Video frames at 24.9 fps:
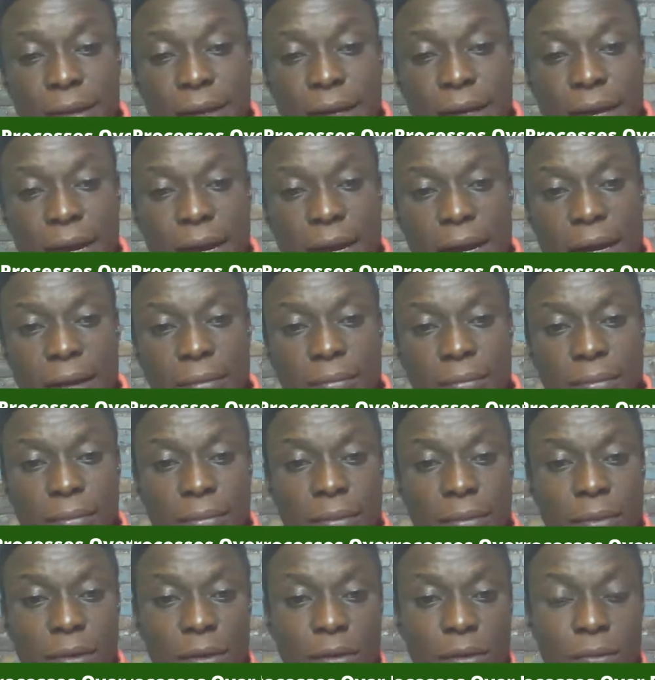
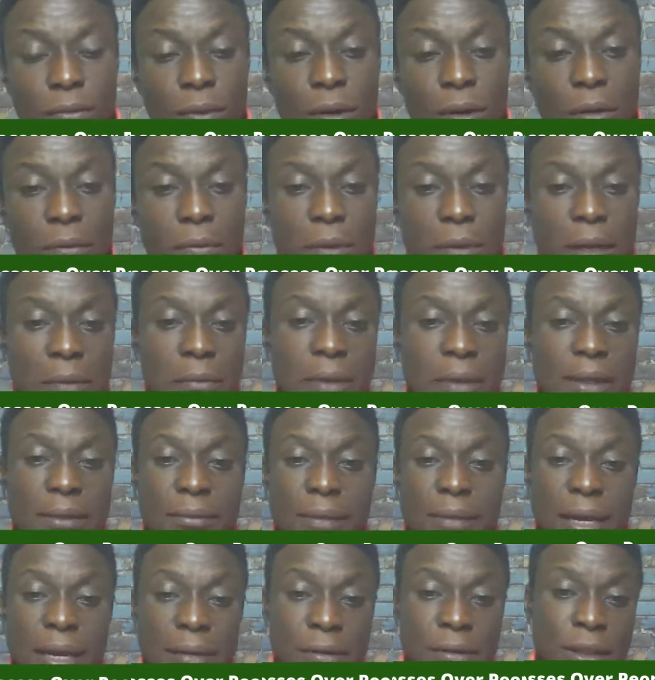
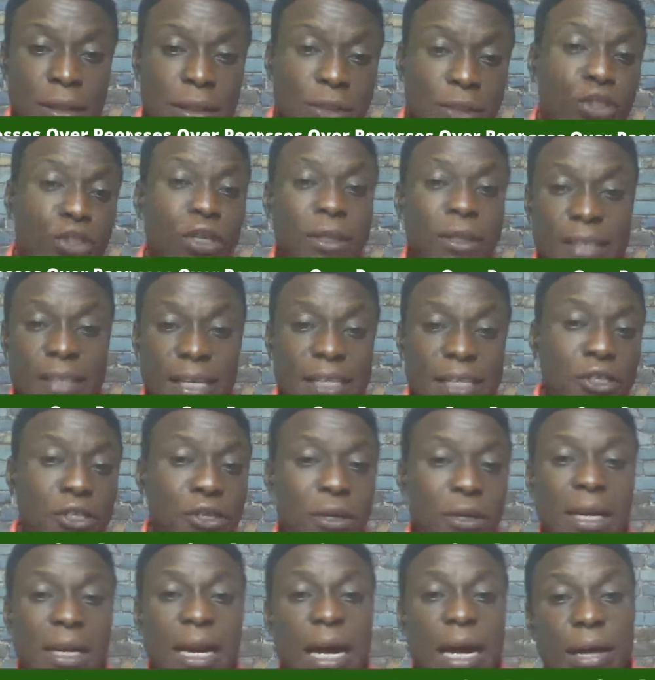The
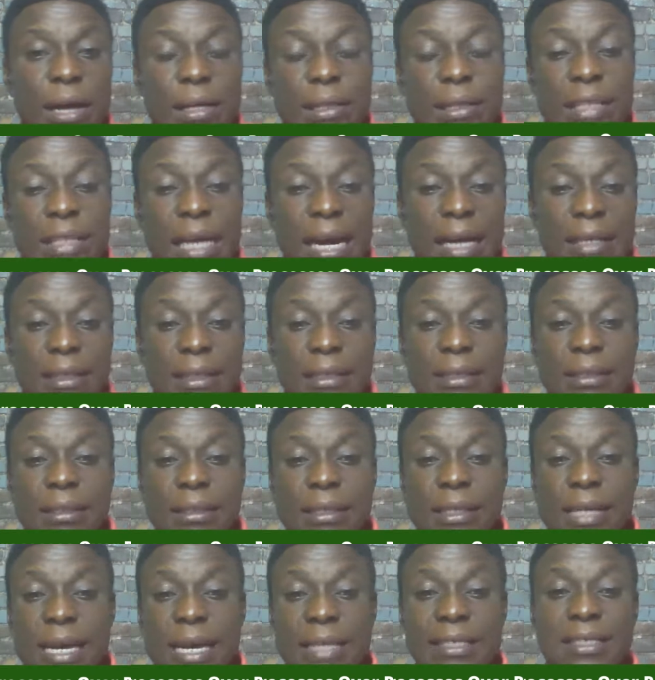suggestion now is that
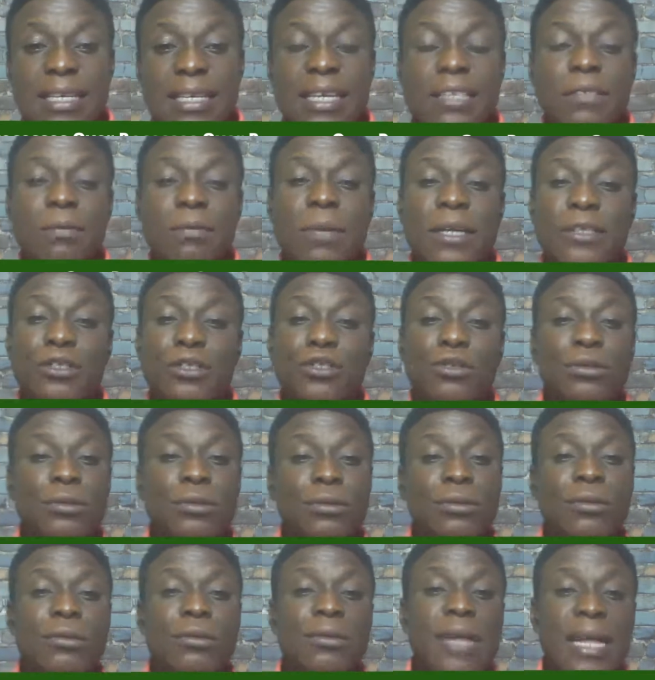the assessment
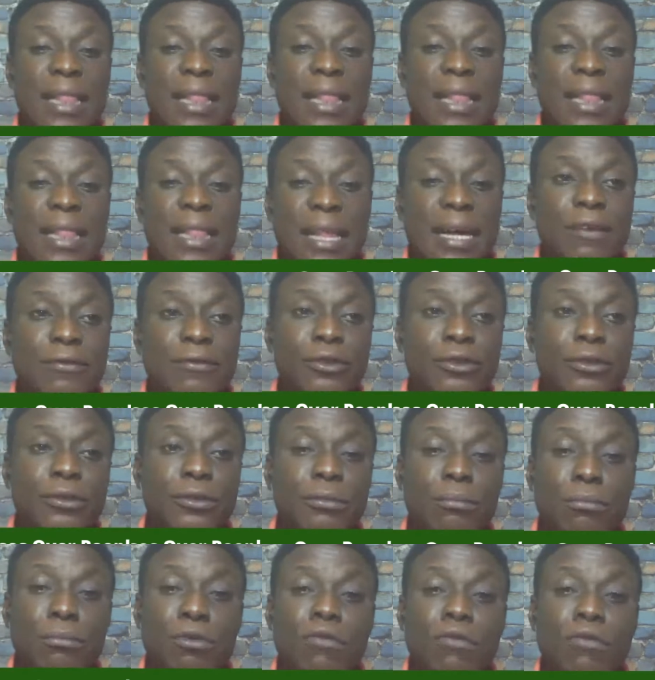should rather
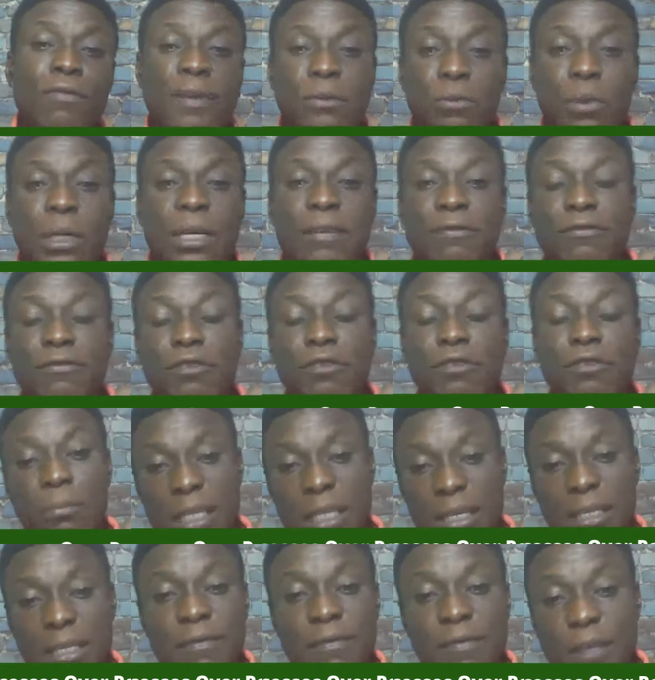even move away from
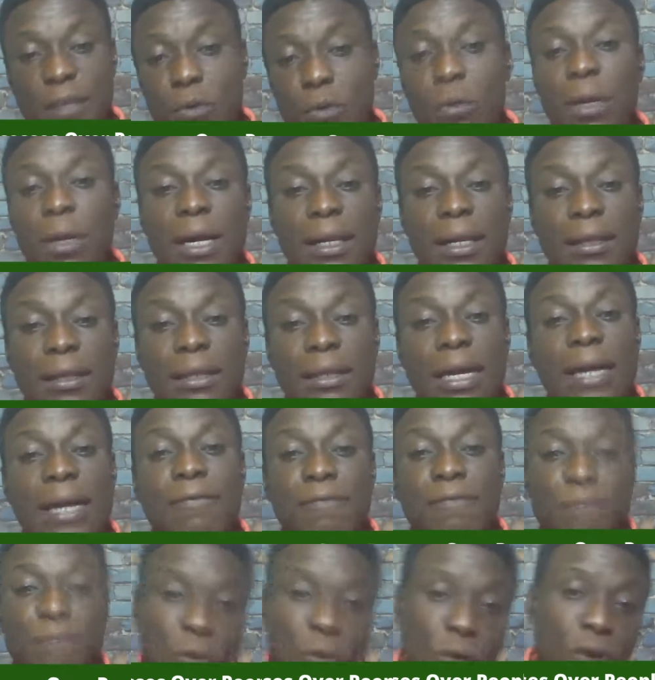individual
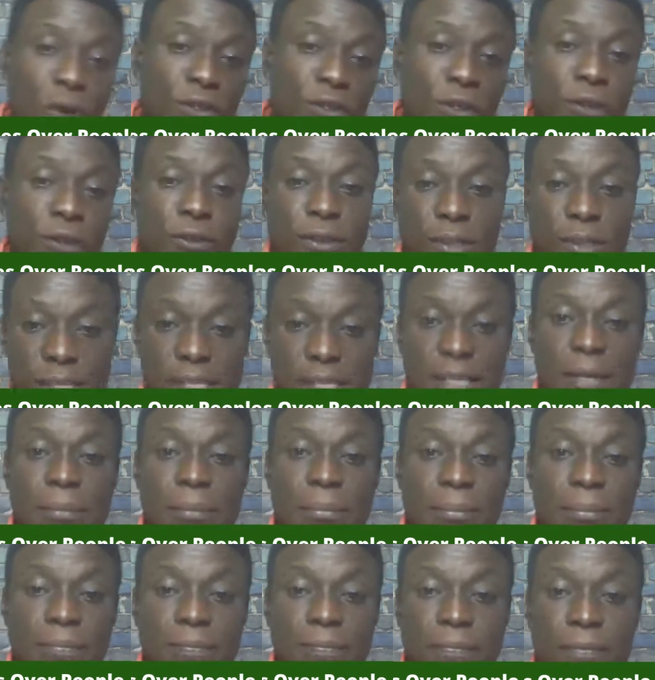and focus on team,